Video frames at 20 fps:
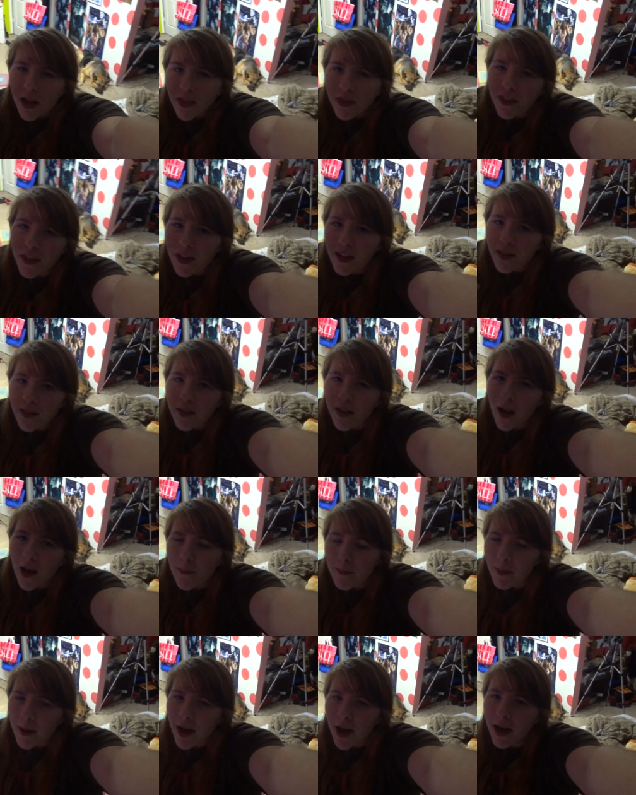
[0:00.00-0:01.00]
things
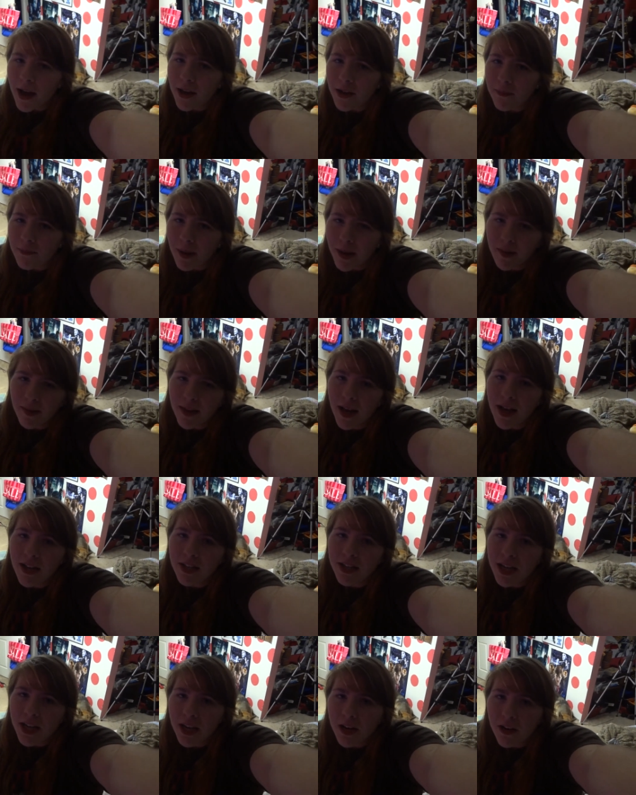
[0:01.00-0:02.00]
up on my side
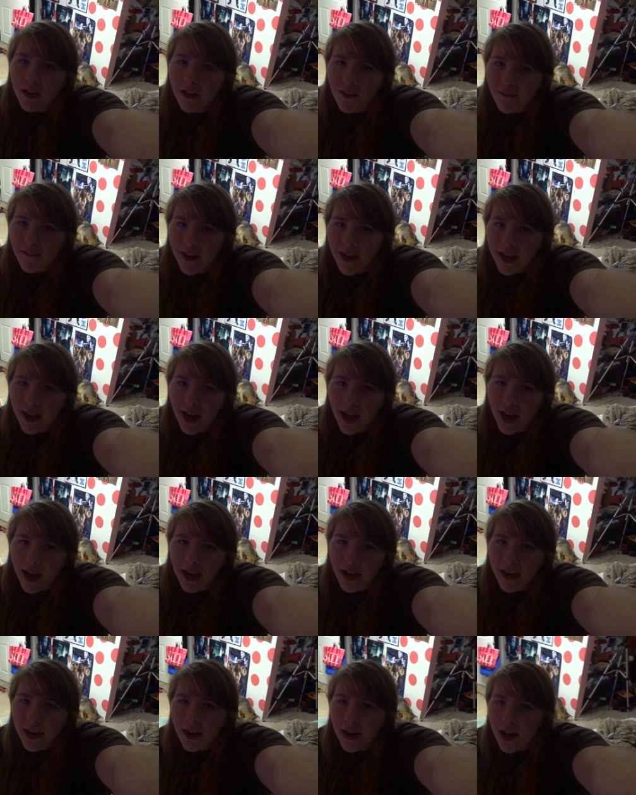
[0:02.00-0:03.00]
channel if I
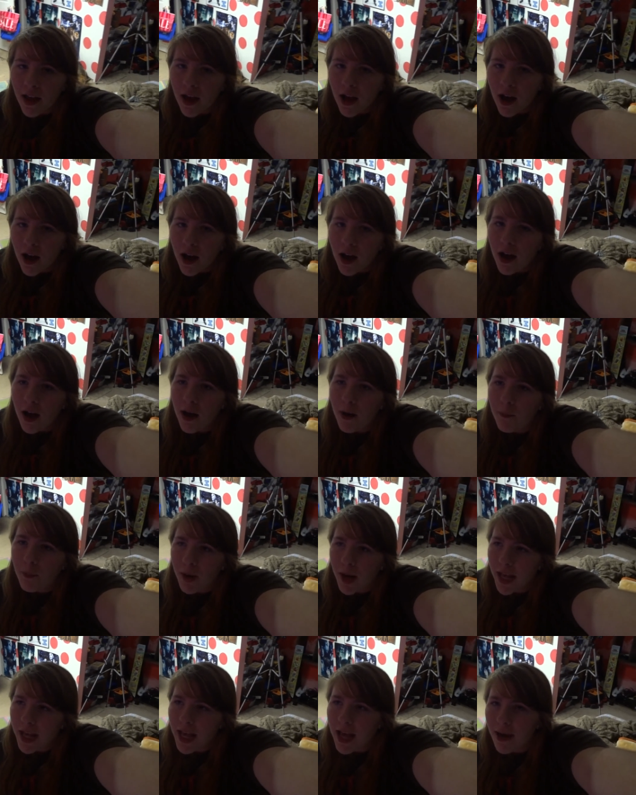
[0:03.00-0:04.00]
can um, when
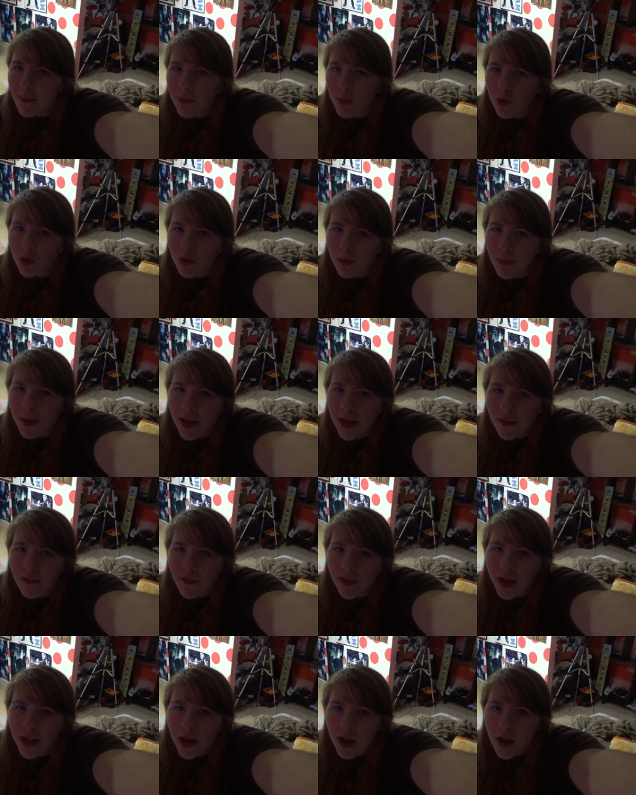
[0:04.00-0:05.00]
I can't post a main
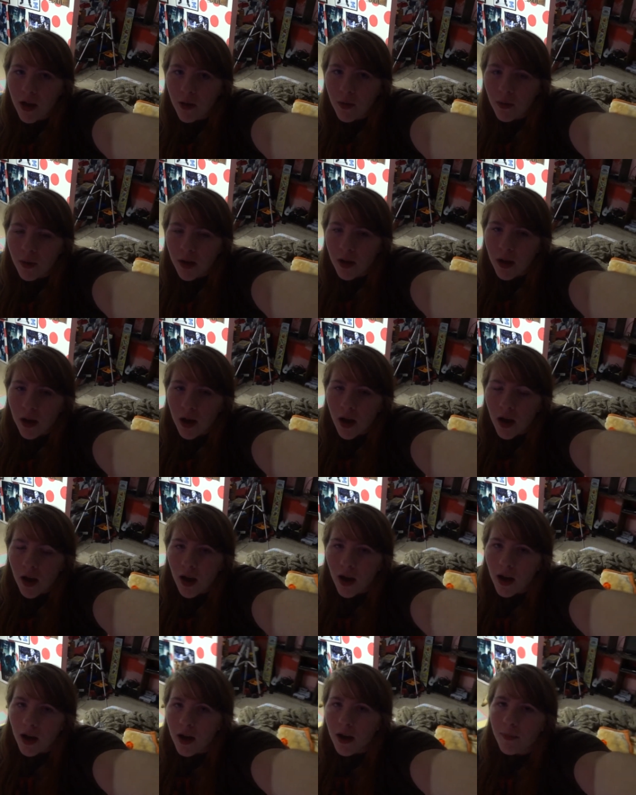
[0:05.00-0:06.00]
video
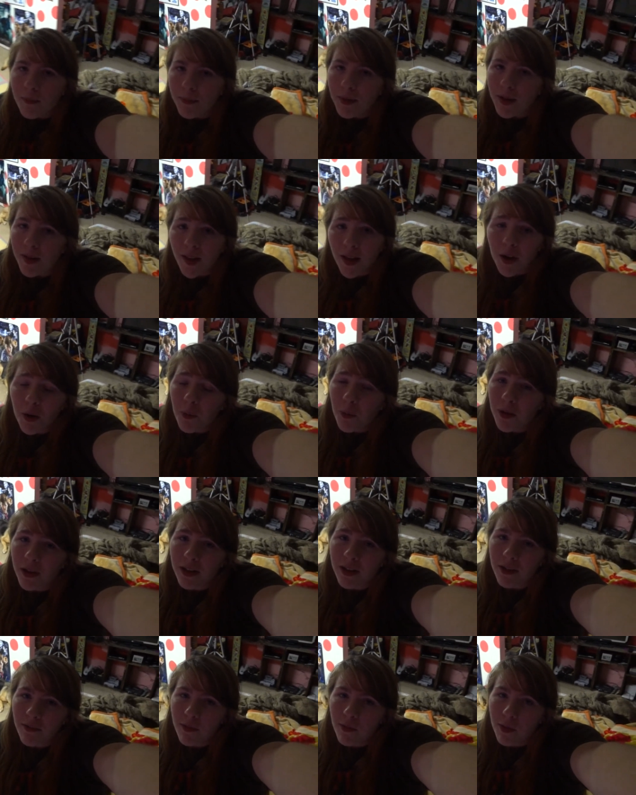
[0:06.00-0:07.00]
because um, I don't want to
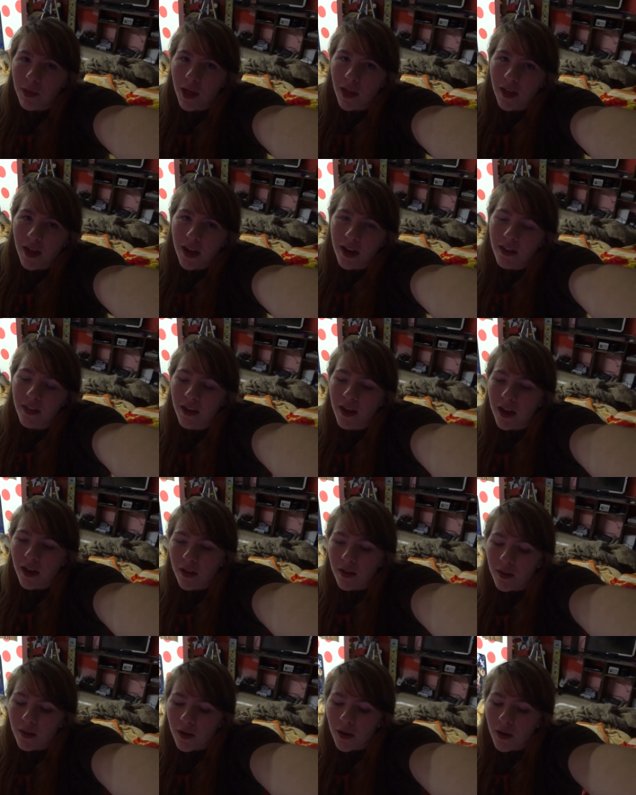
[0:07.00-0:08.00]
leave you without
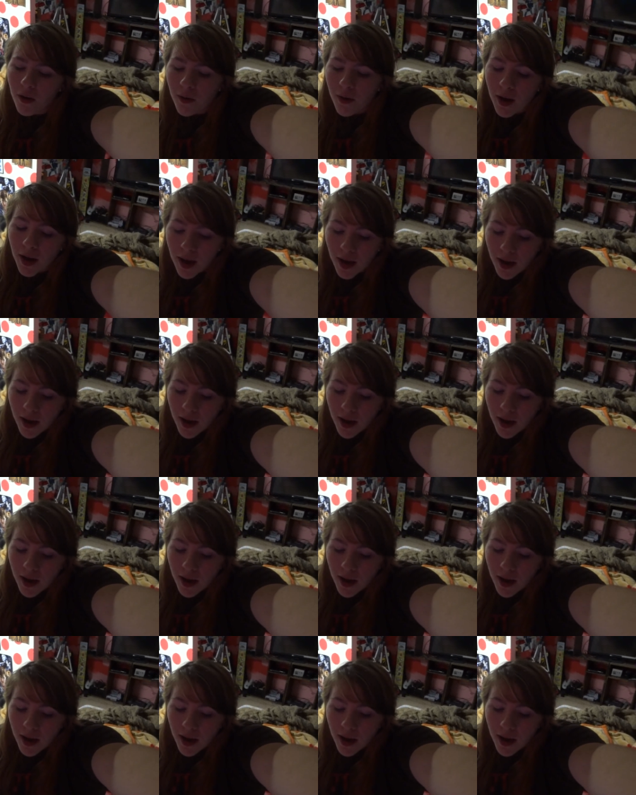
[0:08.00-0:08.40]
anything. So